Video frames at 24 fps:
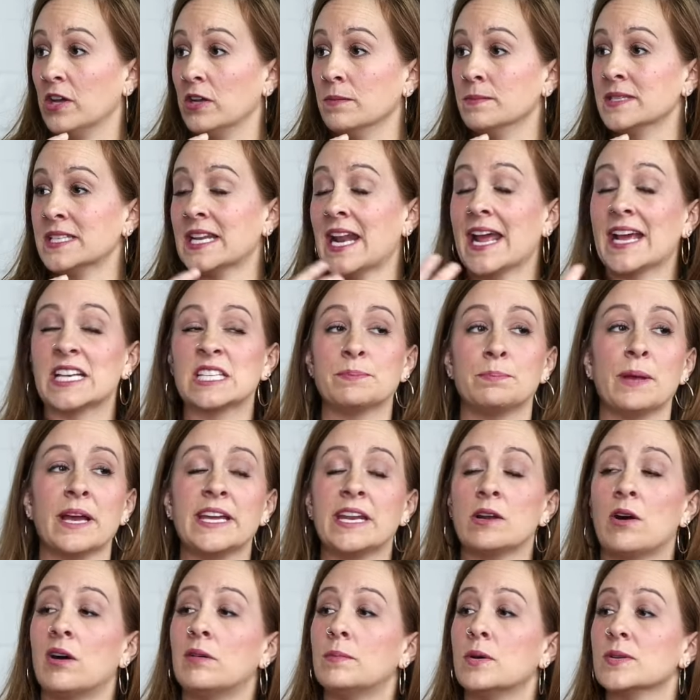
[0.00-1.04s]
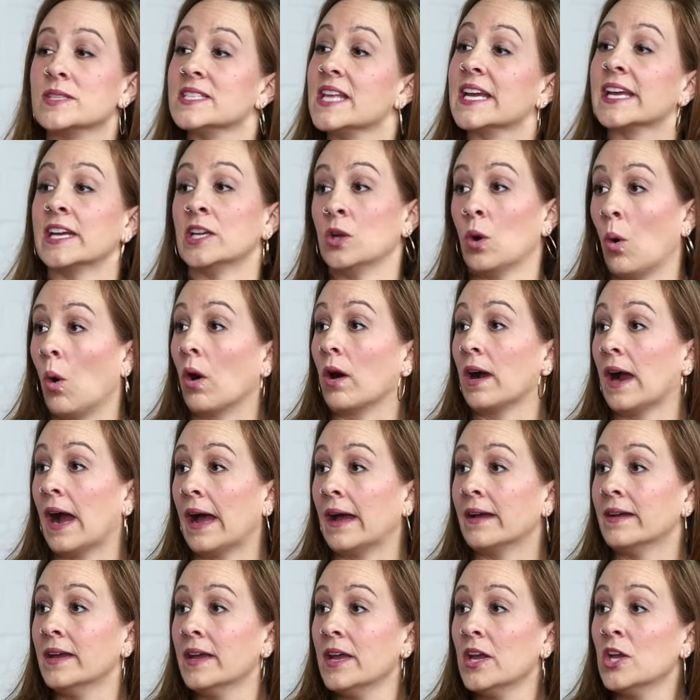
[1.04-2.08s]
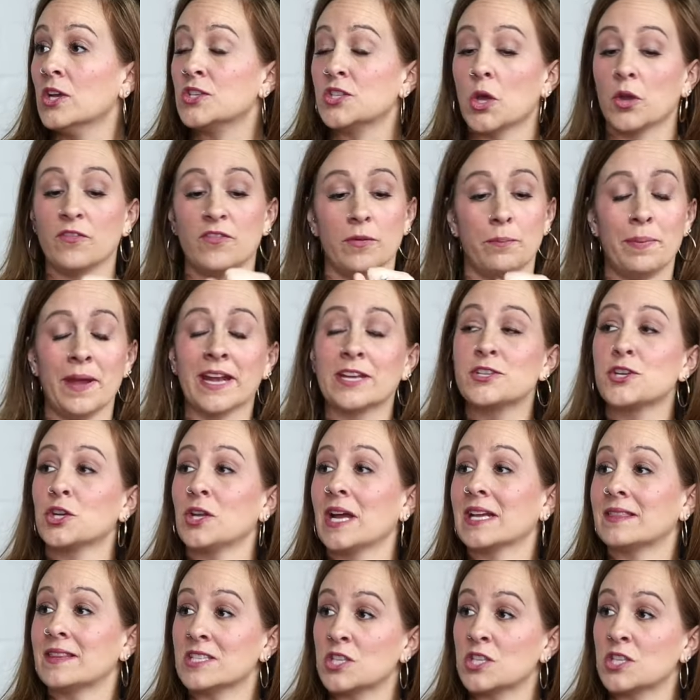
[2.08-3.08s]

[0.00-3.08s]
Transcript: Yeah. And I explain it almost like an aura. Yeah. So if you picture like the